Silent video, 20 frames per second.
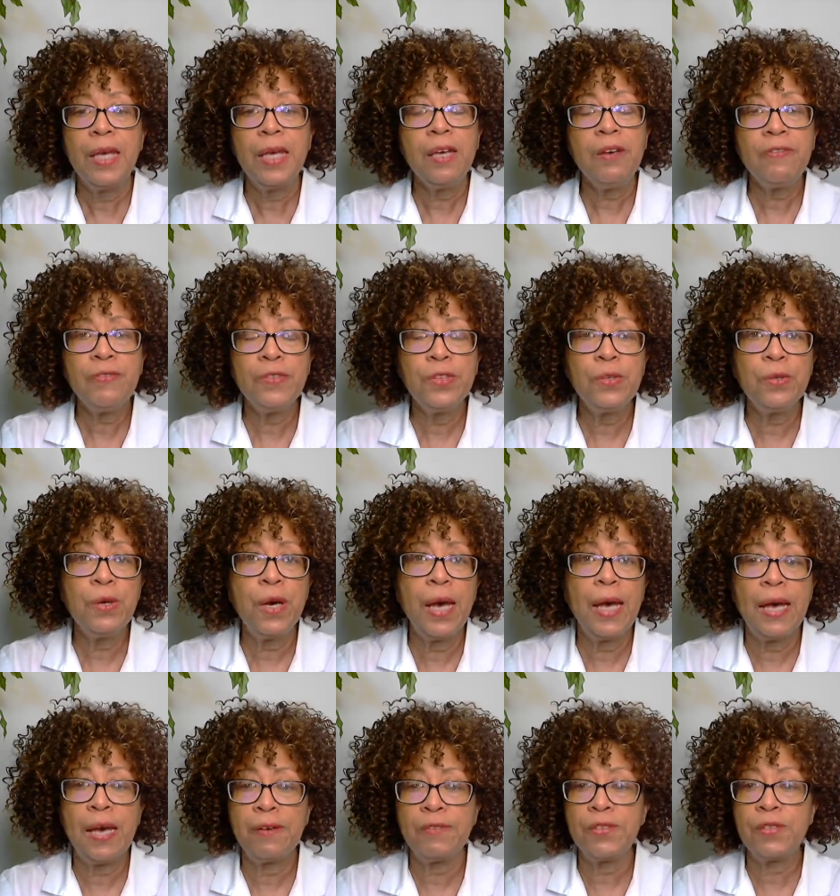If you
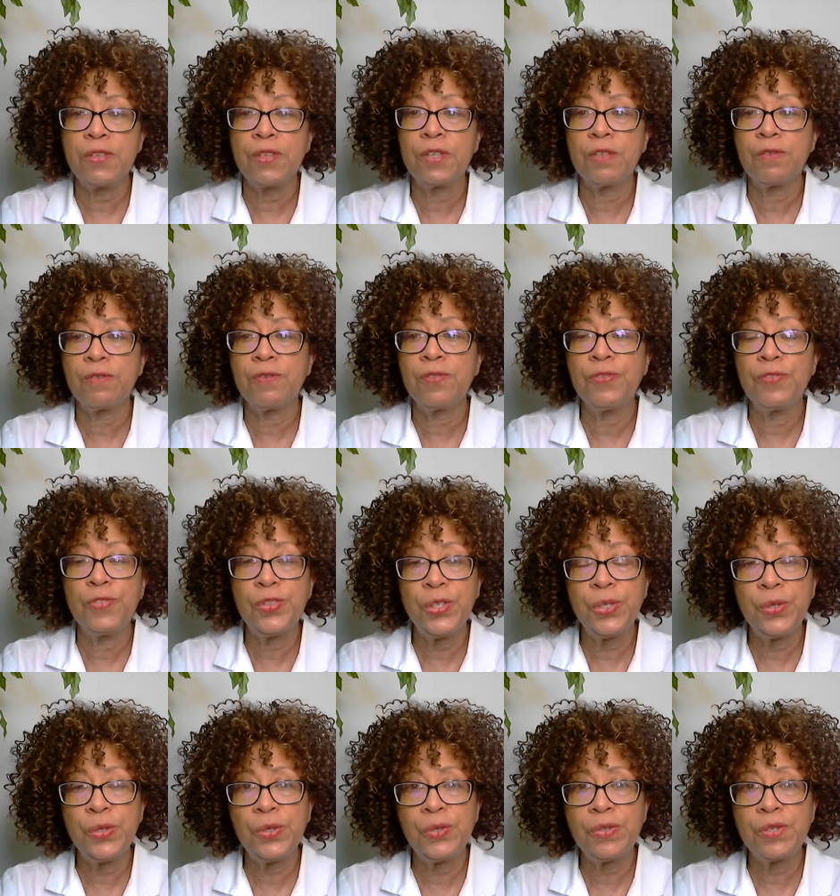have certain
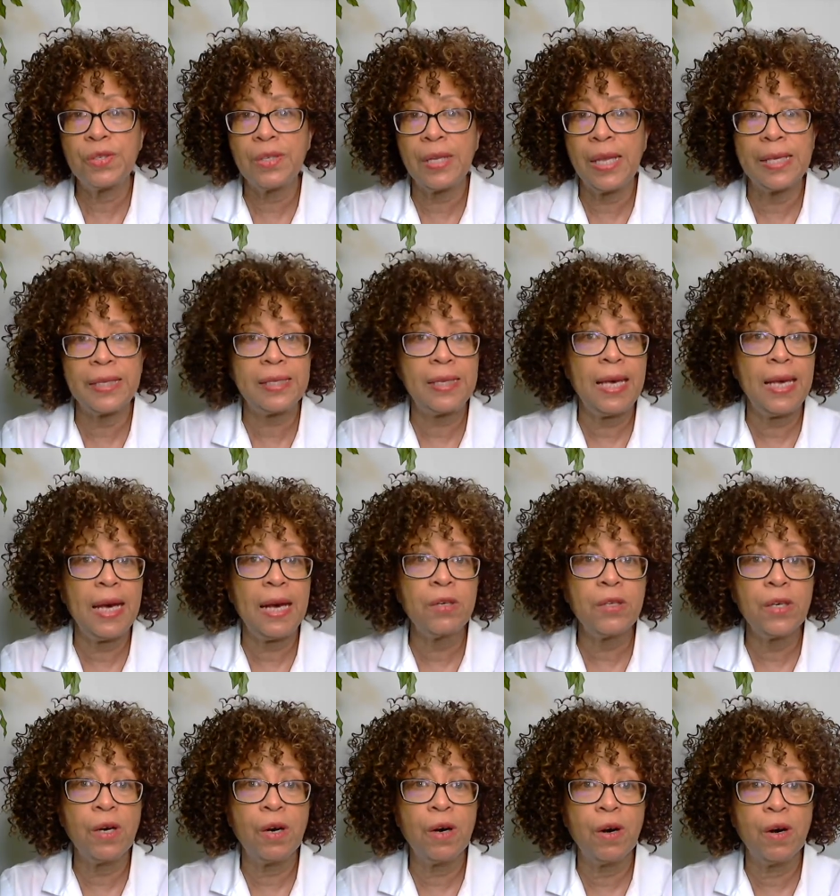foods like
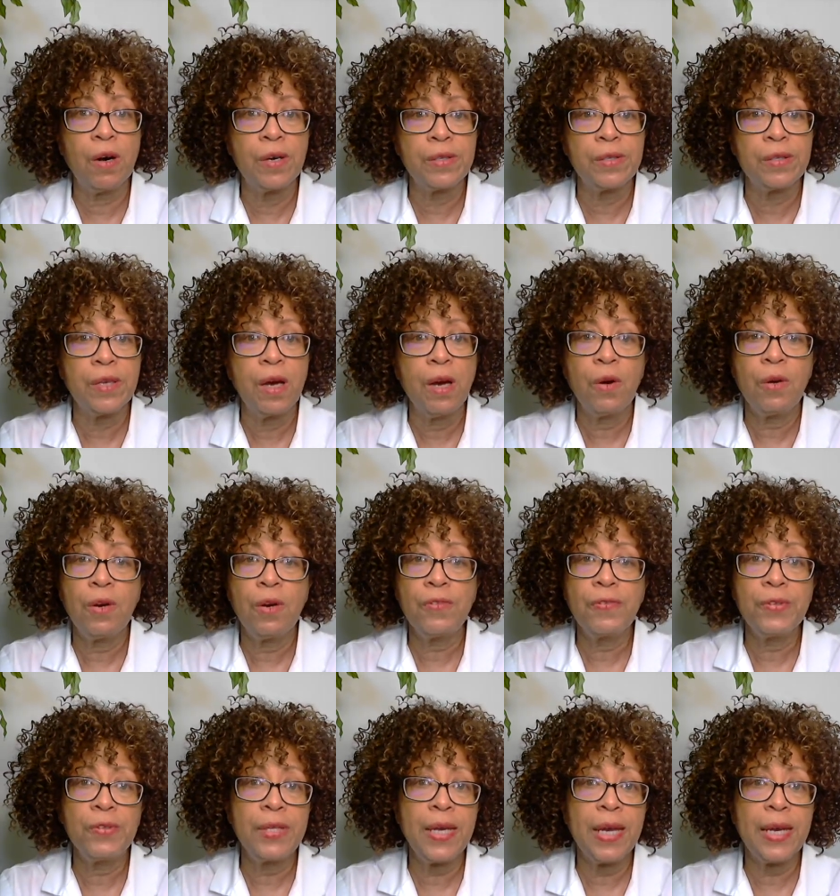alcohol, or
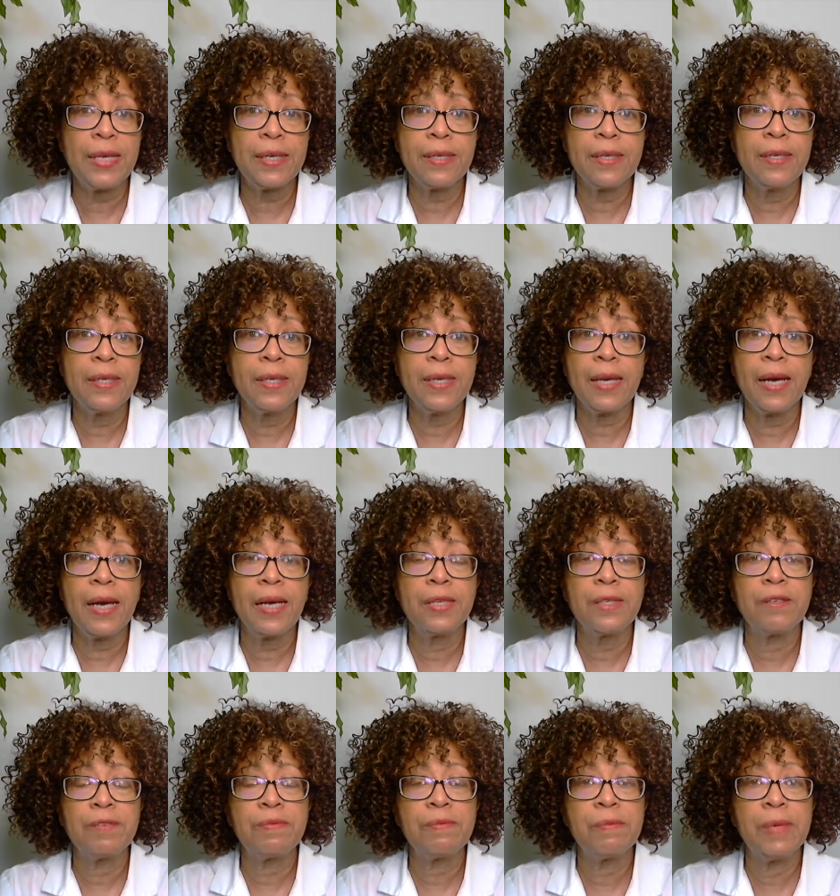if you take any kind
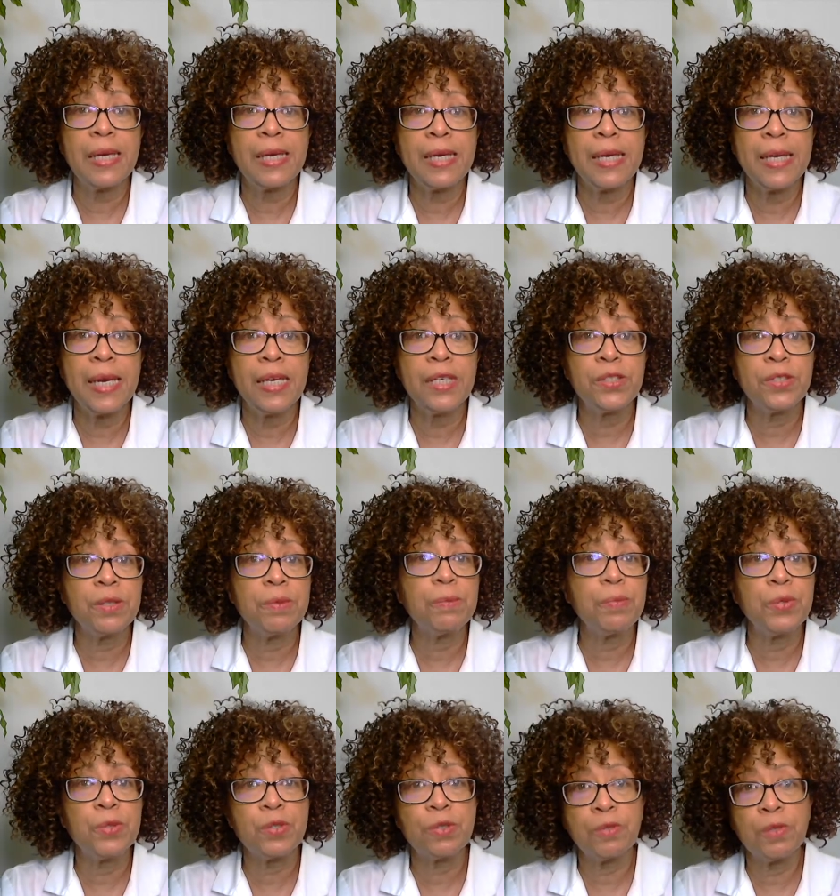of medication,
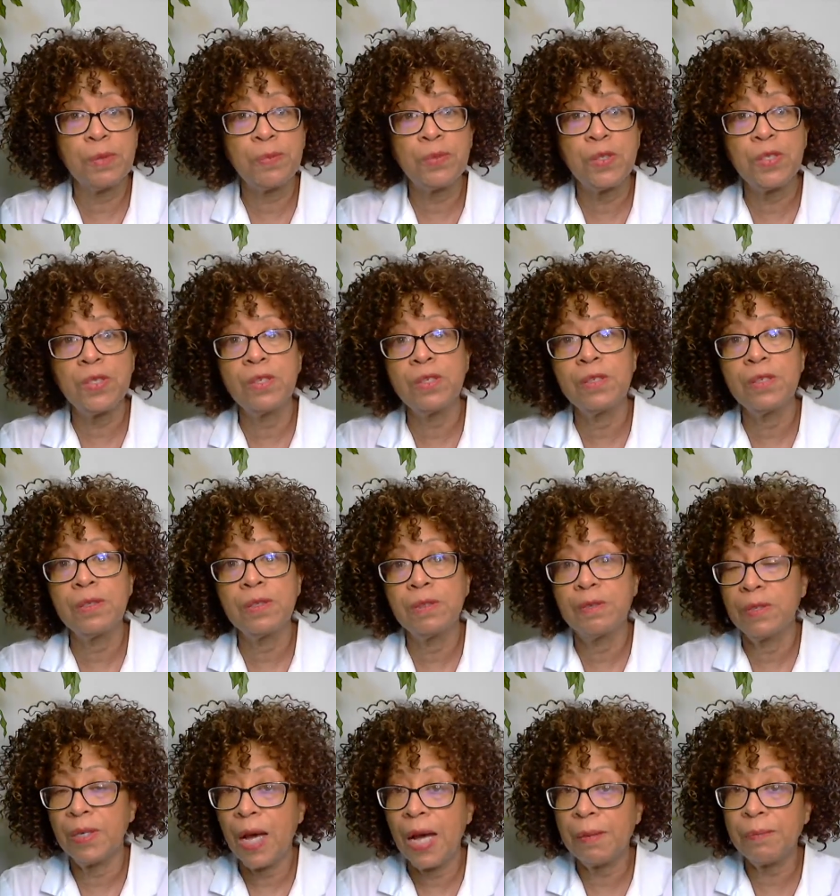prescription or
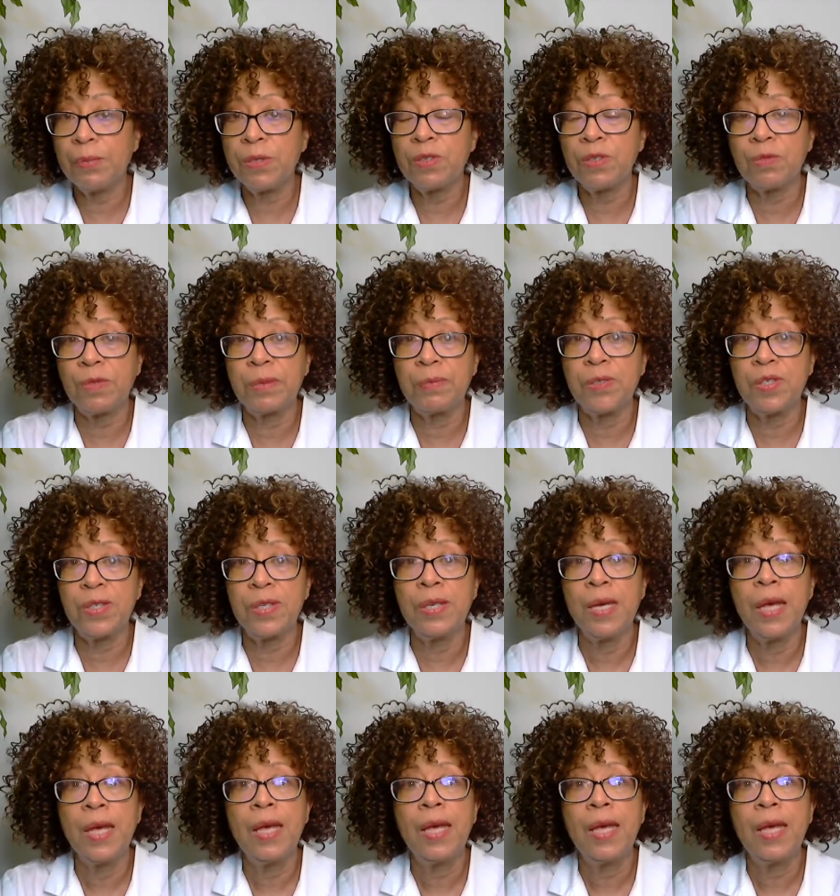non-prescription,